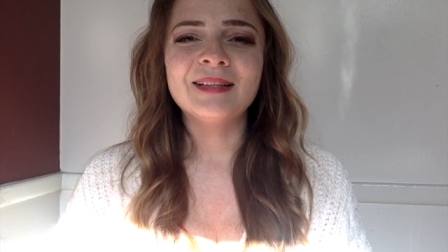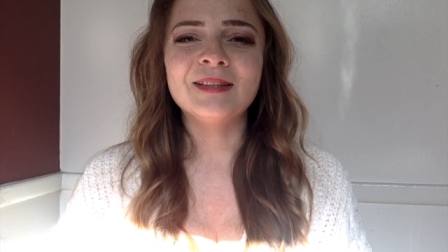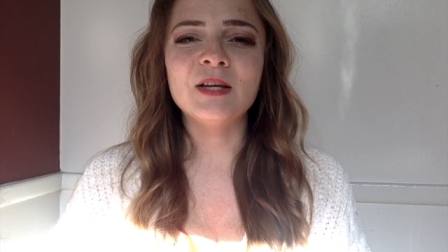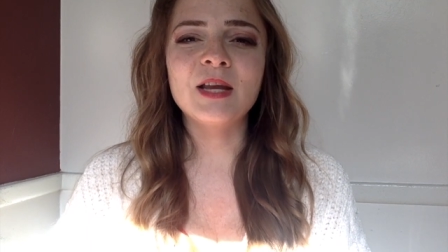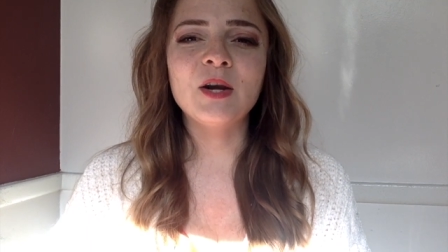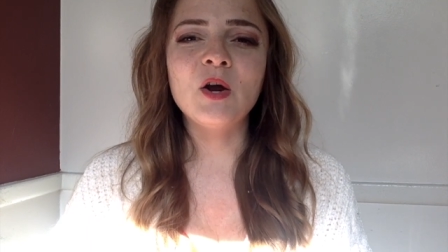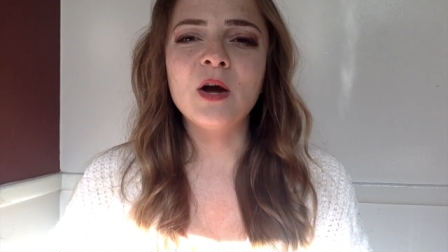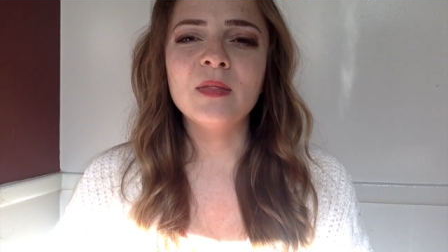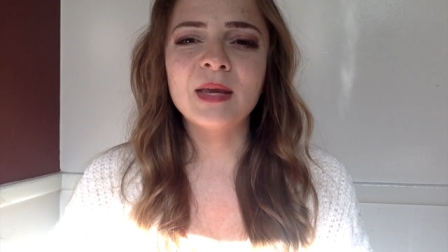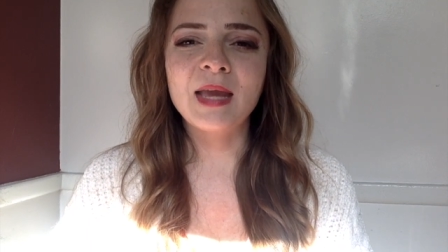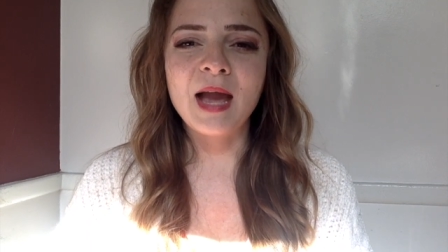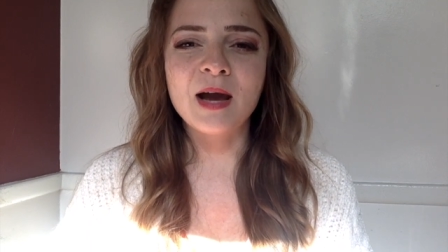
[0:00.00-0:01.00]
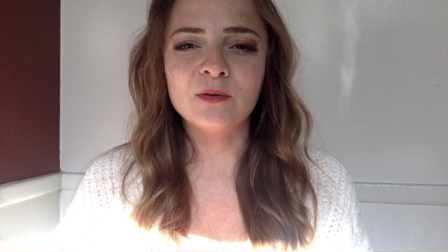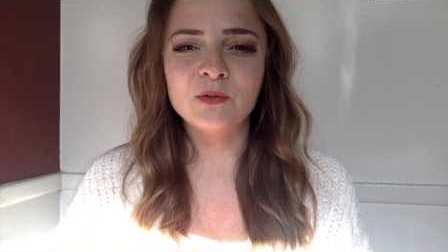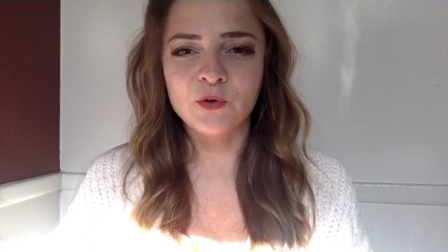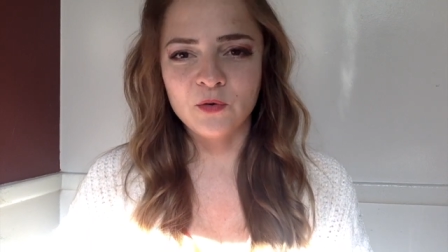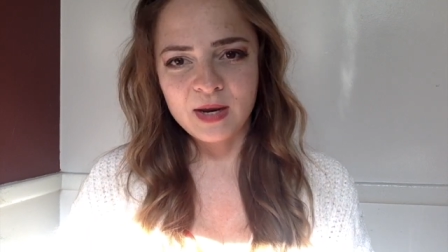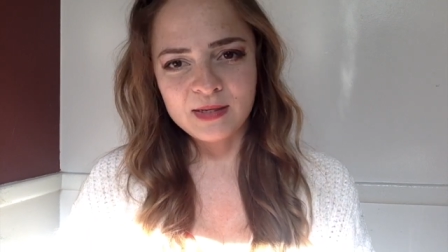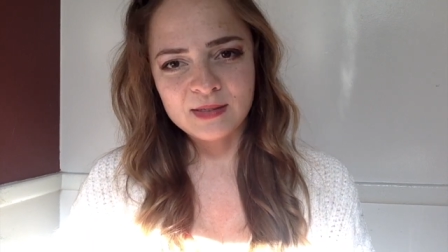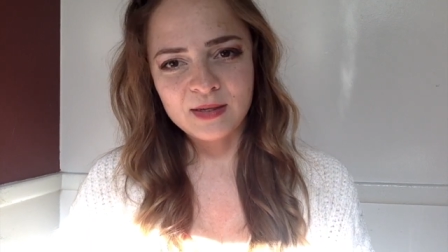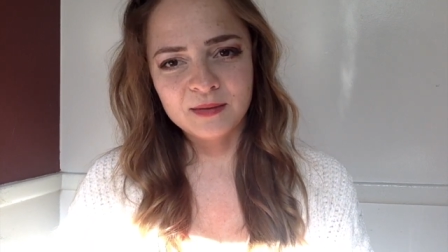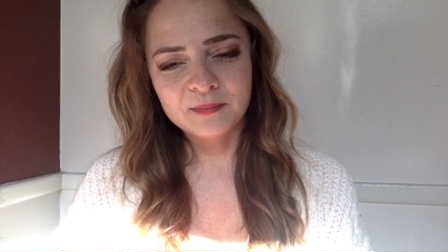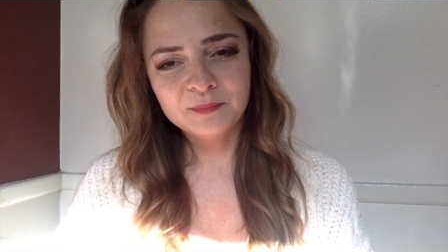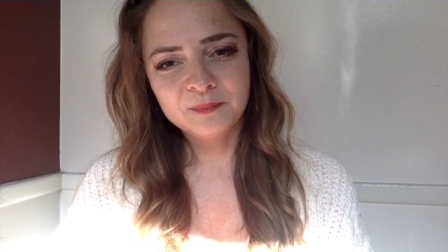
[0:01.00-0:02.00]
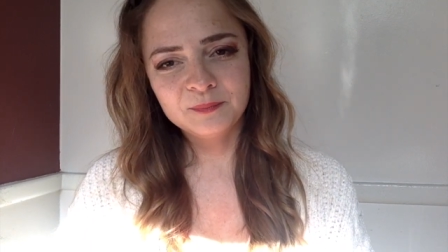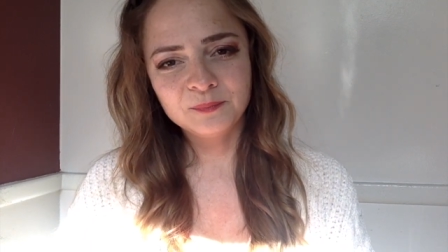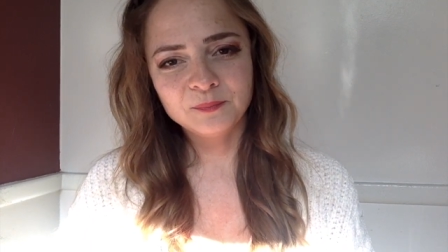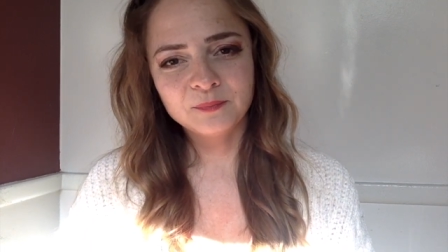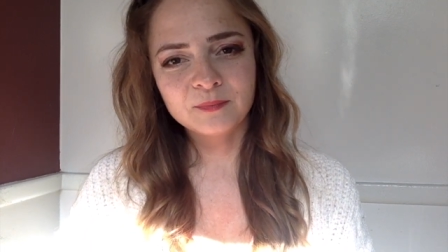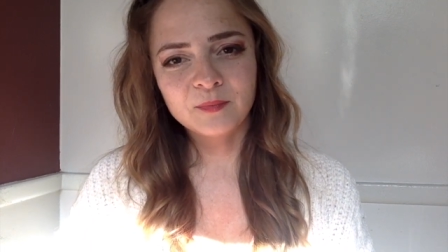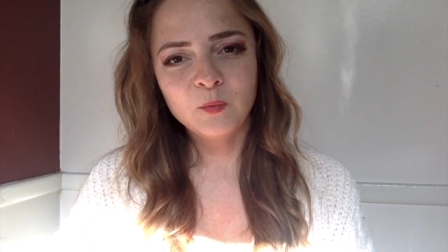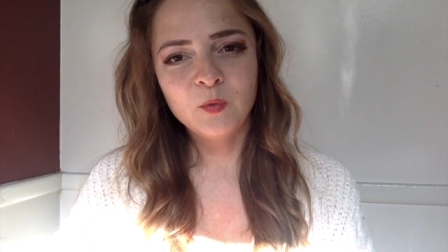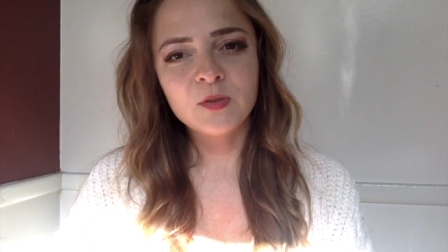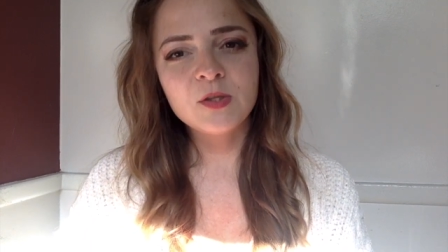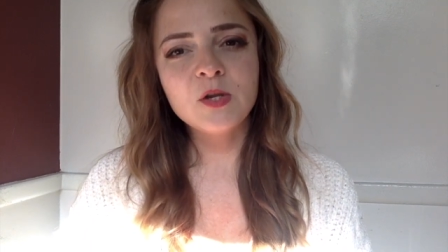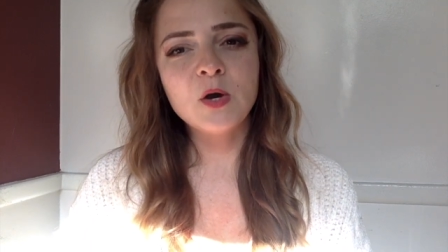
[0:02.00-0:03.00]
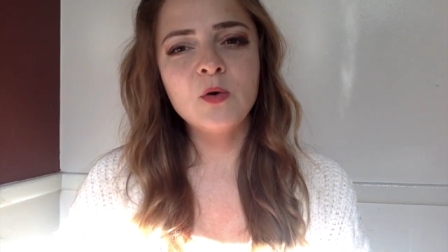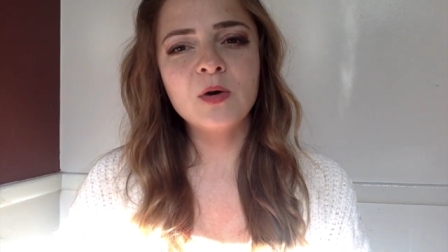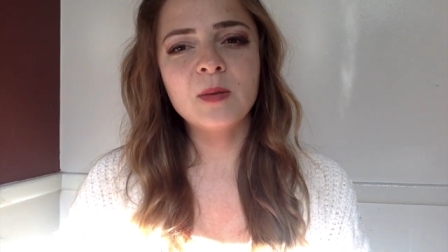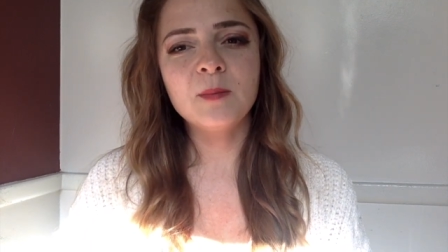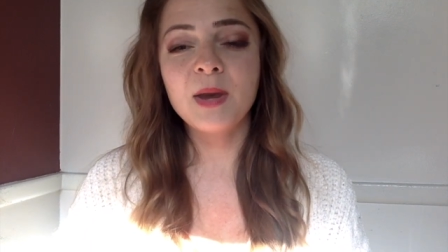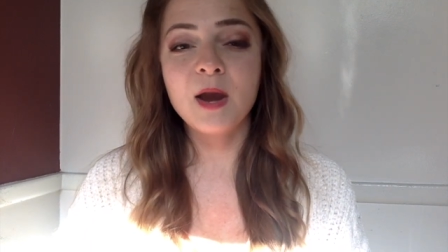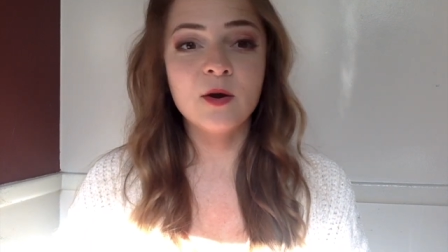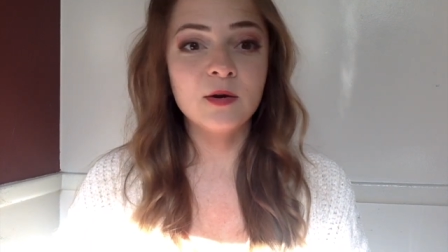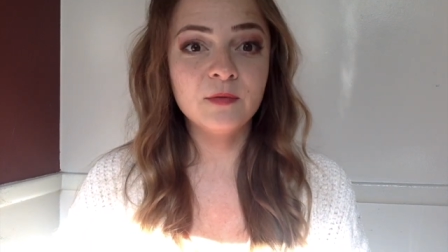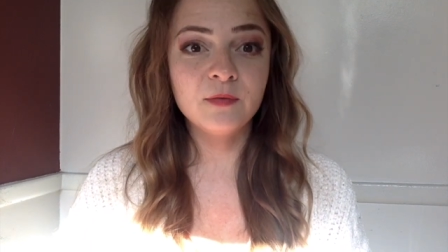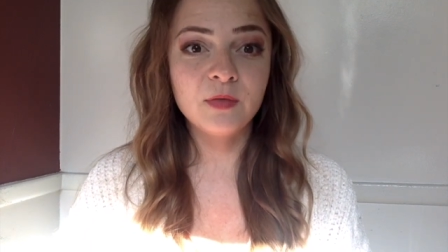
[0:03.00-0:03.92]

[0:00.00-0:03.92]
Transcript: Look at all the cows grazing with no comparative